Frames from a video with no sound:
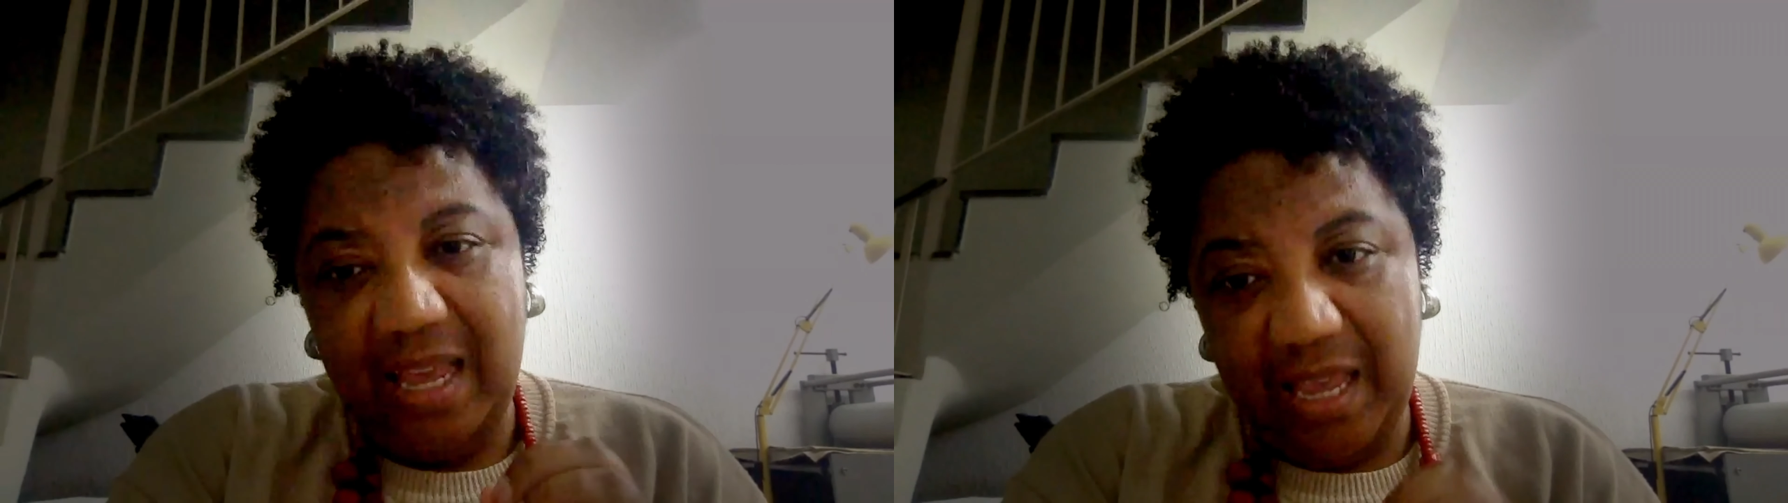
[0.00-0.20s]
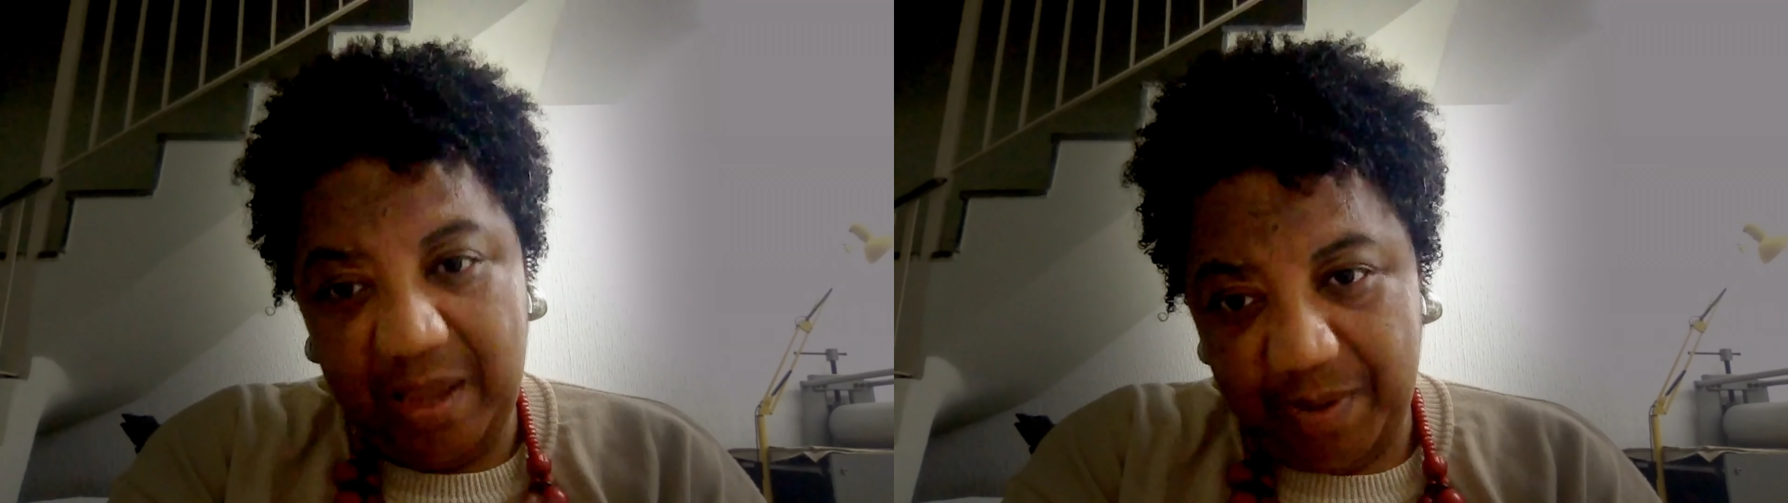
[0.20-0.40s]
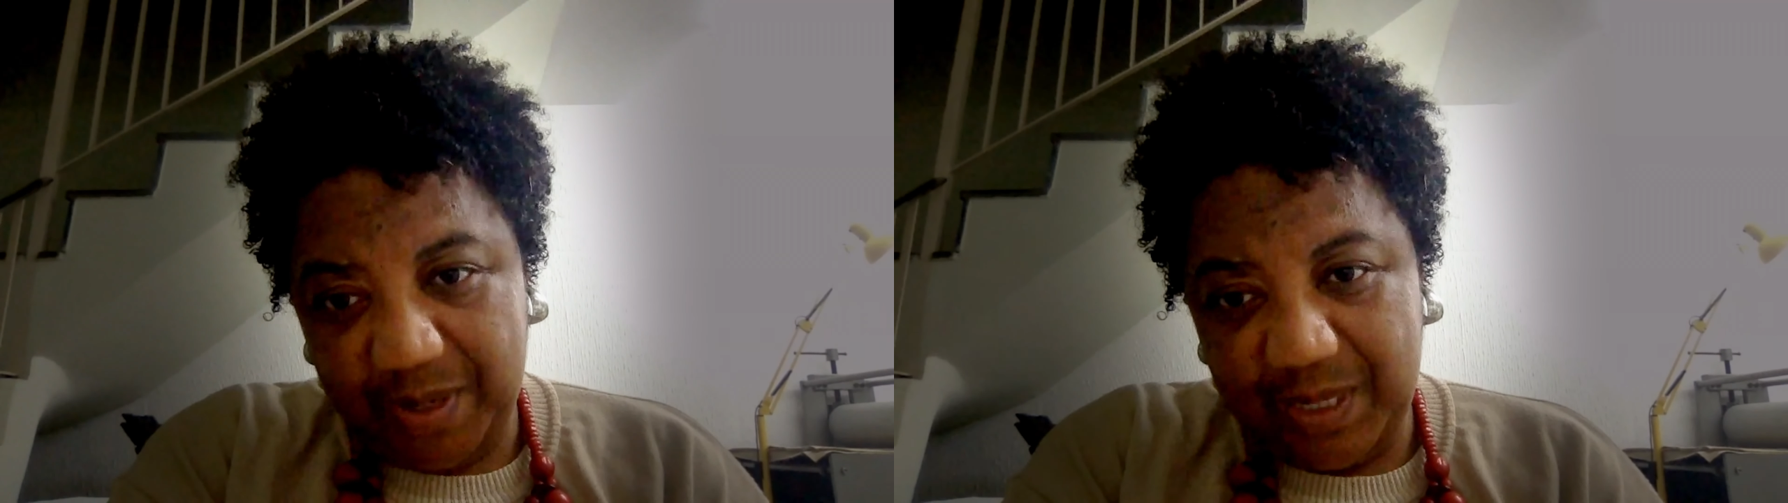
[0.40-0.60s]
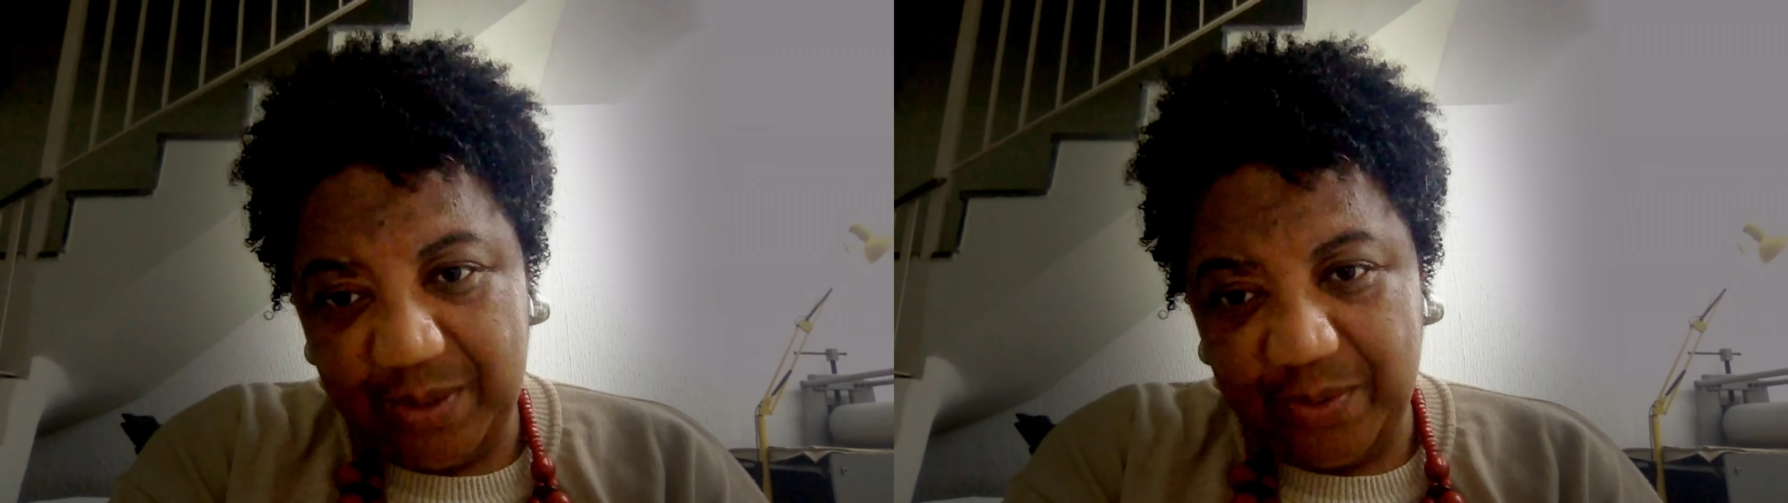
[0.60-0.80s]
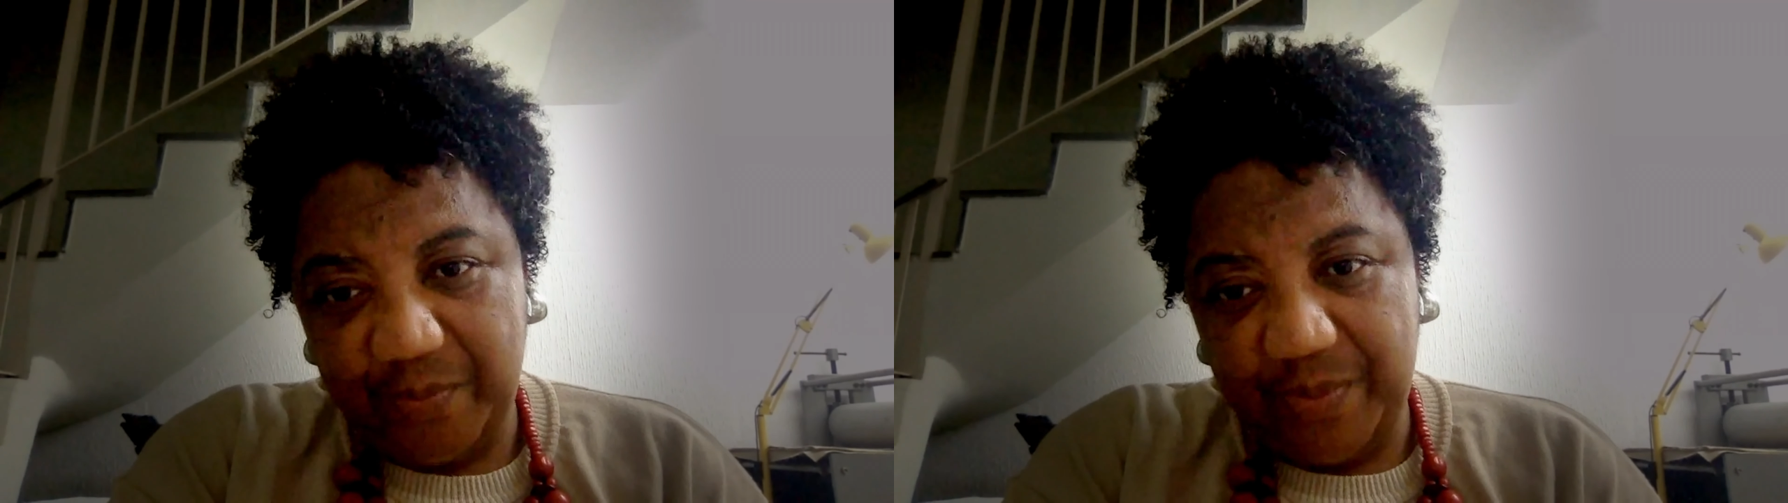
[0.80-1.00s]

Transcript: in Brazil.